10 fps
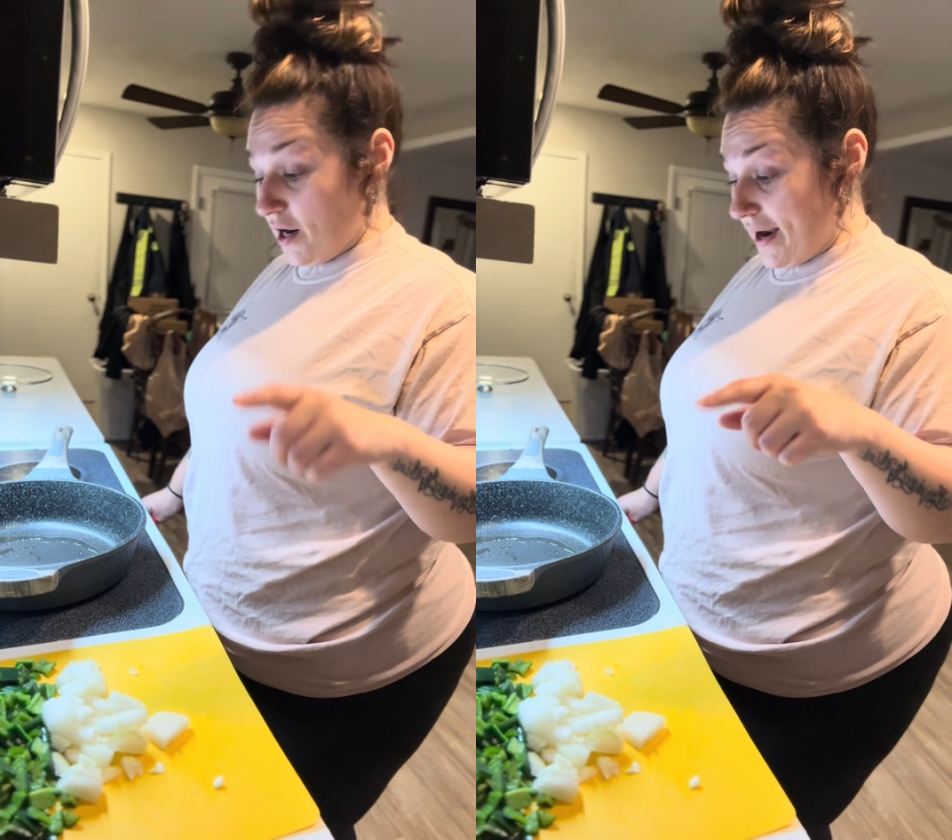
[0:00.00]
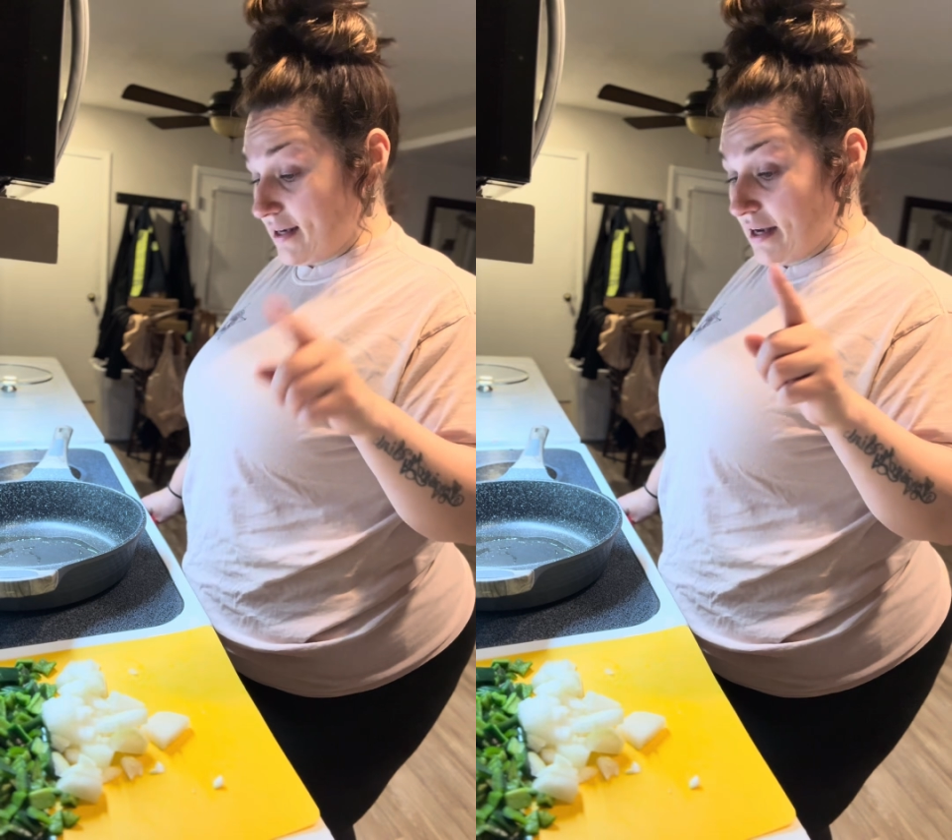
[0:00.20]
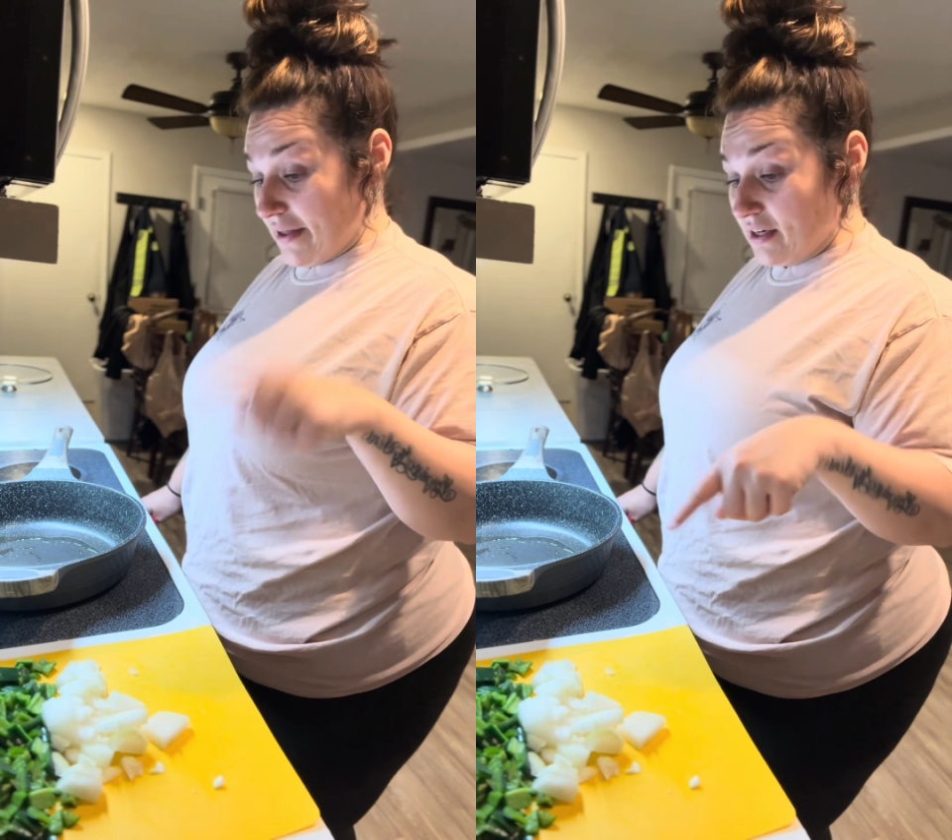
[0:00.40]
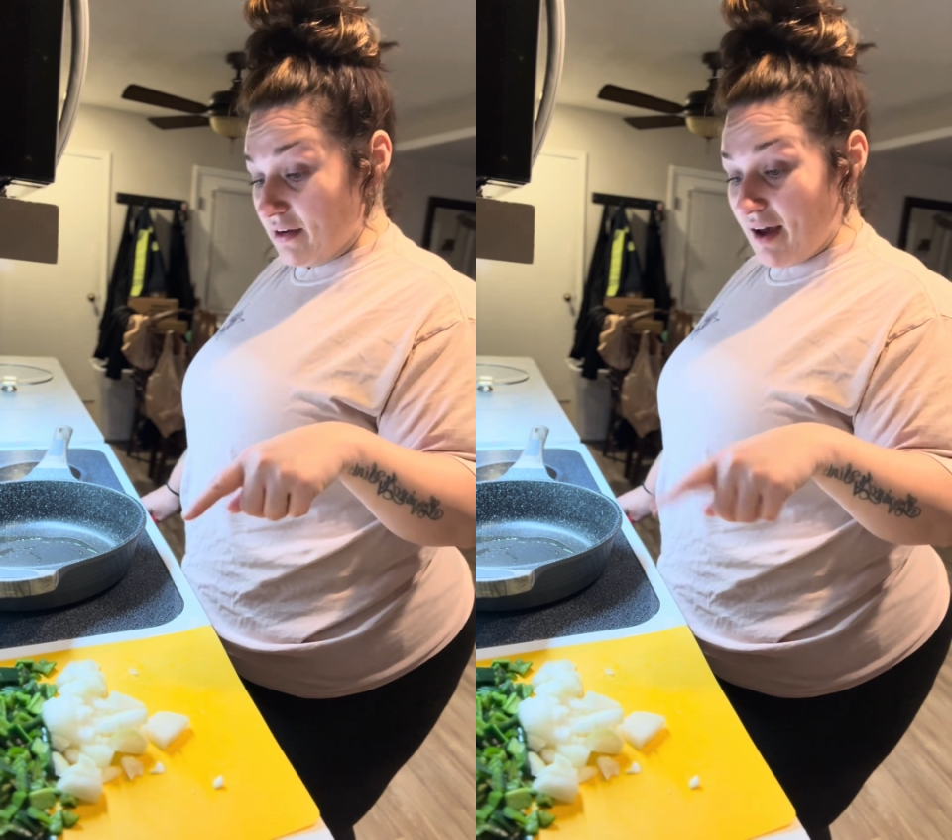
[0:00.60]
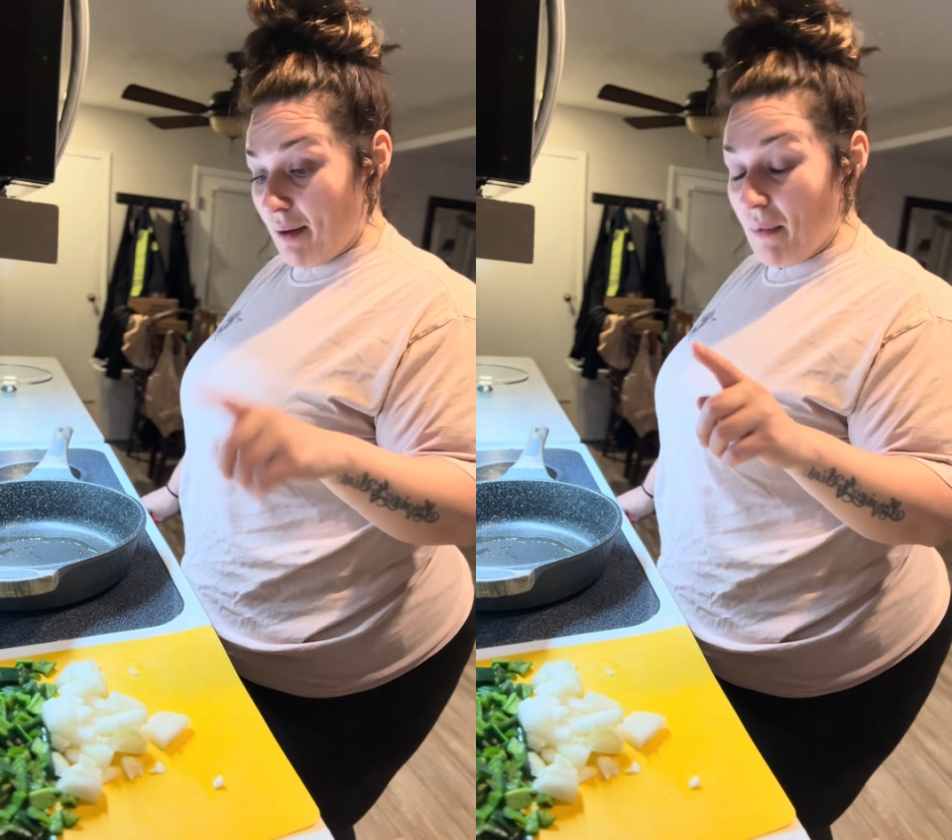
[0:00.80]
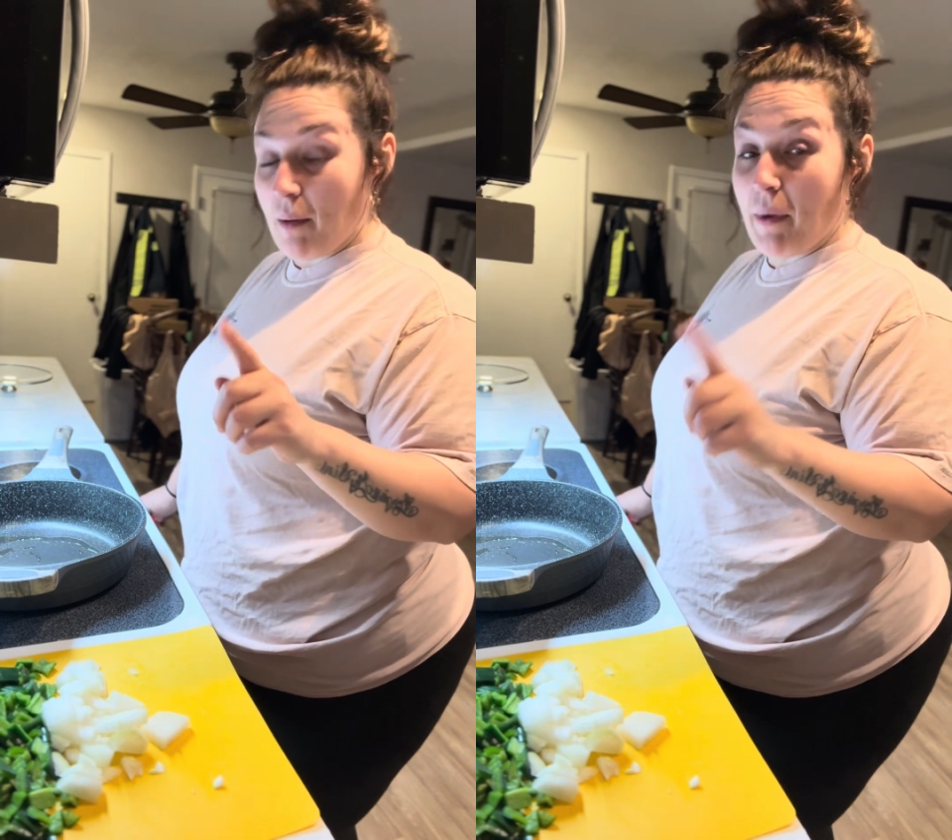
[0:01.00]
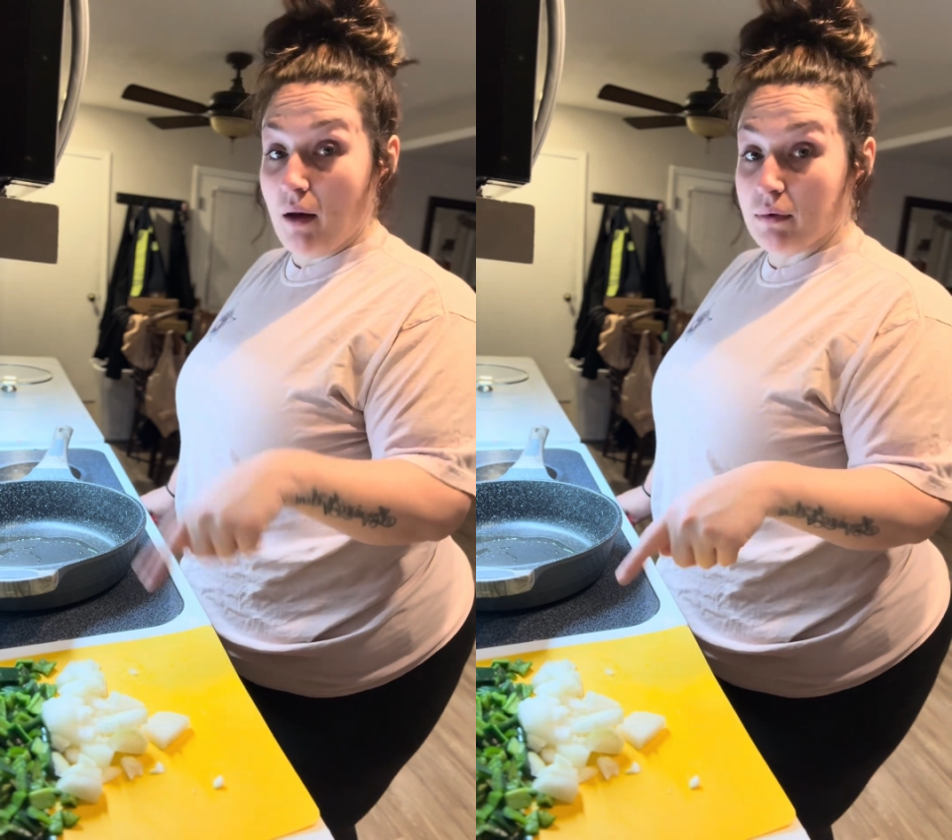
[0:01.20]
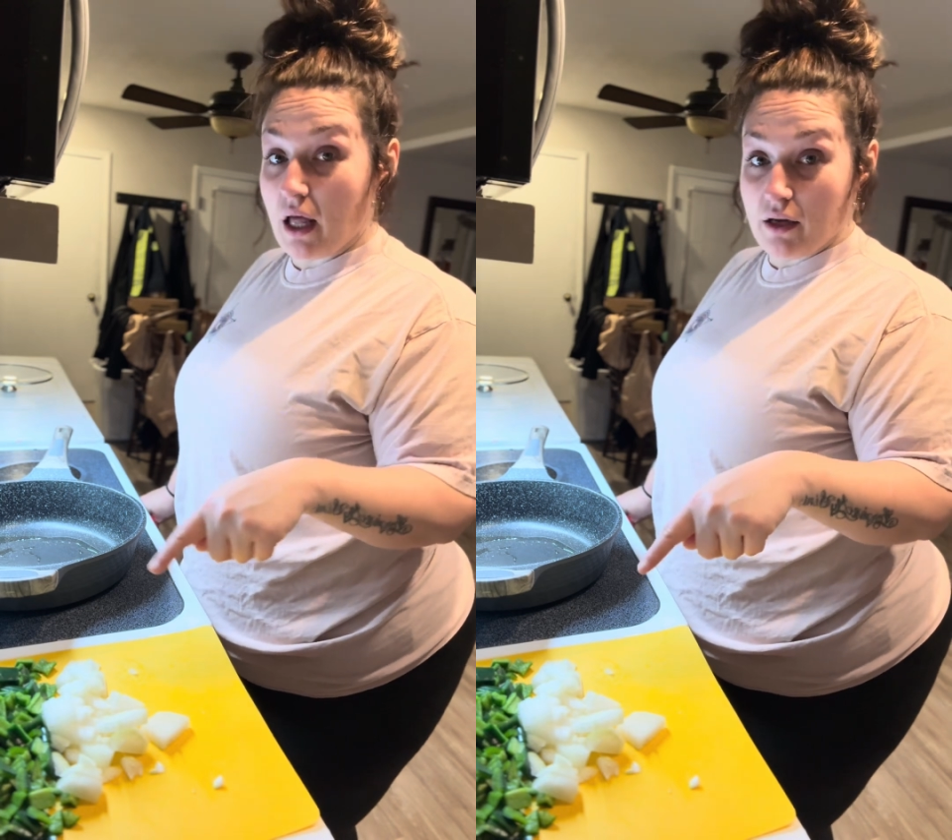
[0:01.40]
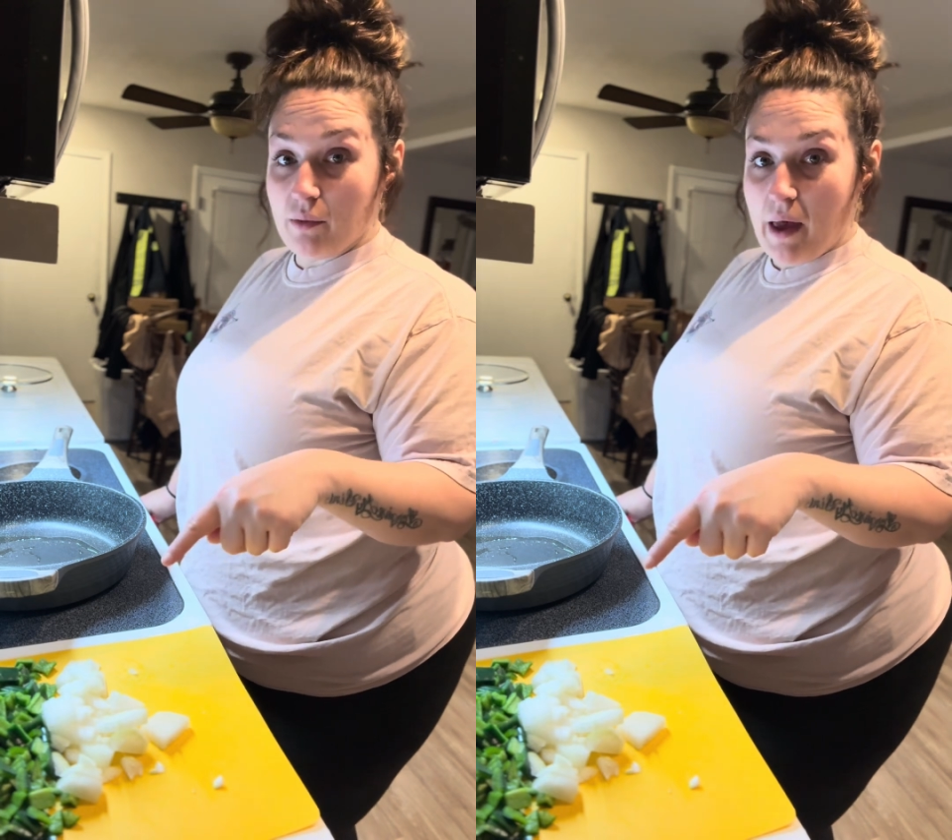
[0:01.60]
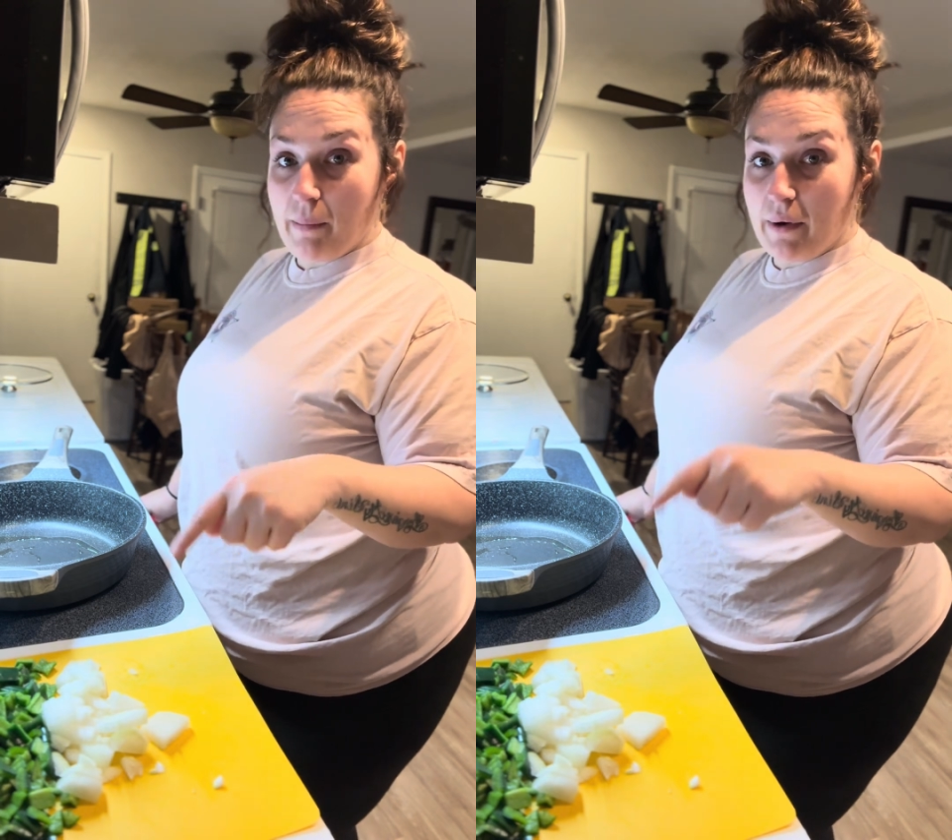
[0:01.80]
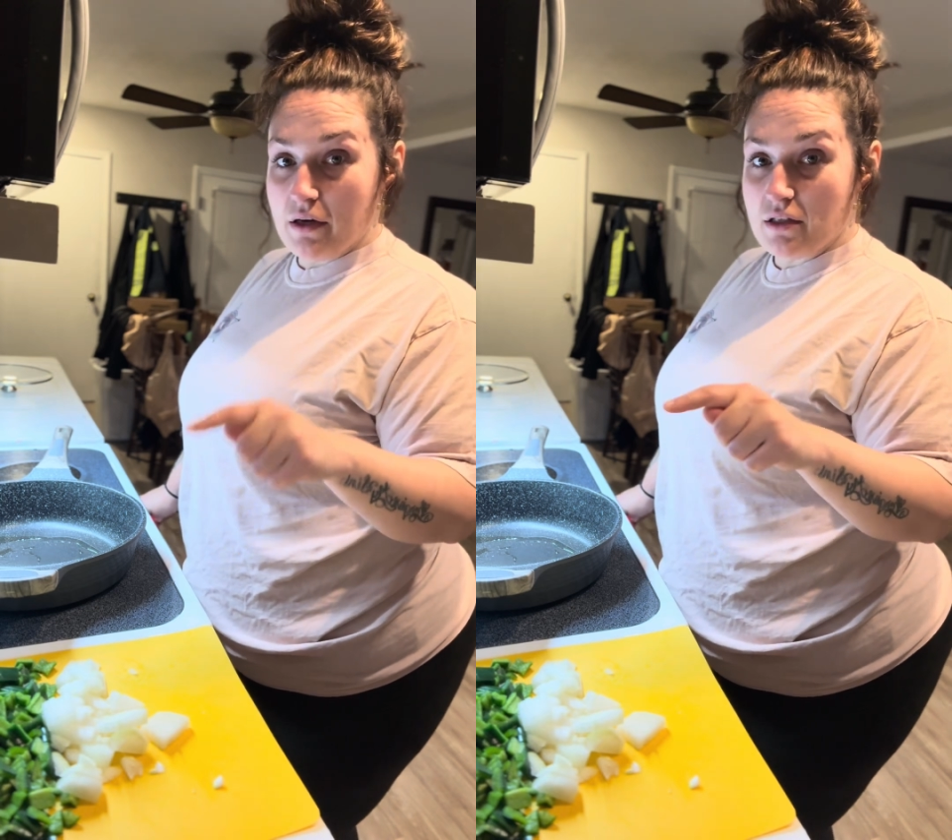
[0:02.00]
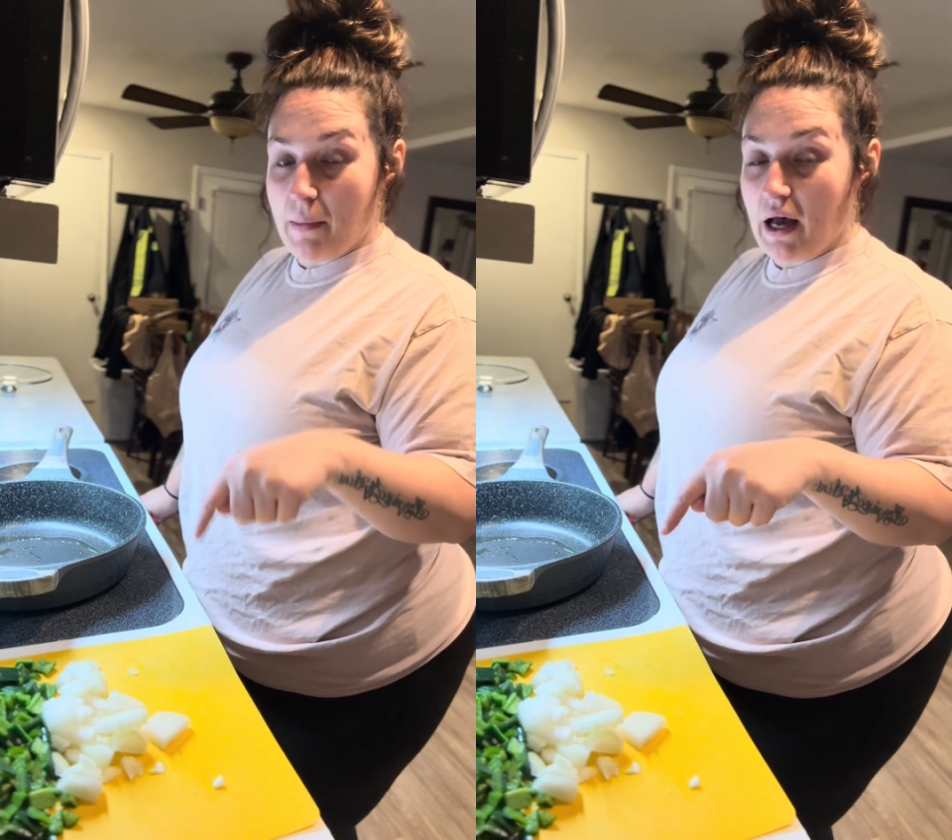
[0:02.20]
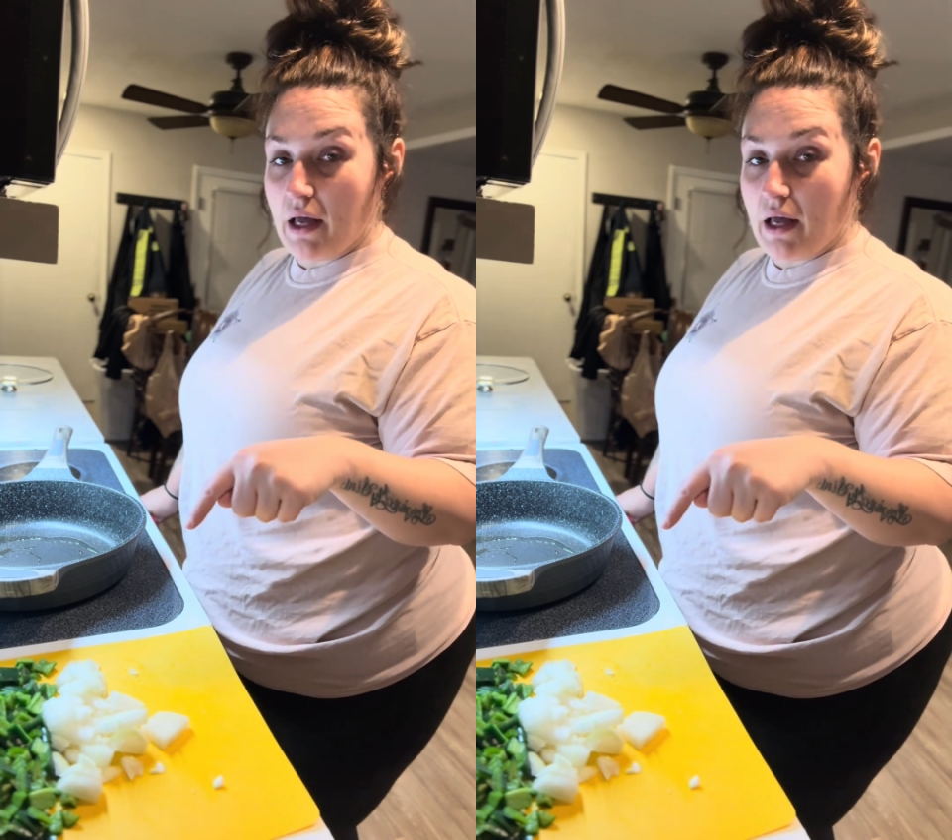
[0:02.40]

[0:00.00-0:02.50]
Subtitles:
right, now that I've got my Poblano peppers and my